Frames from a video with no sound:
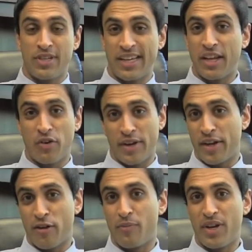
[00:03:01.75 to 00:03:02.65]
taking great
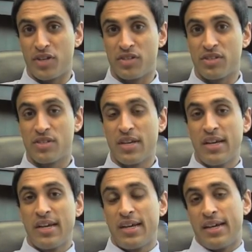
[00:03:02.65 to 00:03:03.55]
care of patients.
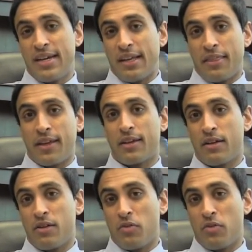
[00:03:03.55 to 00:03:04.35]
And I think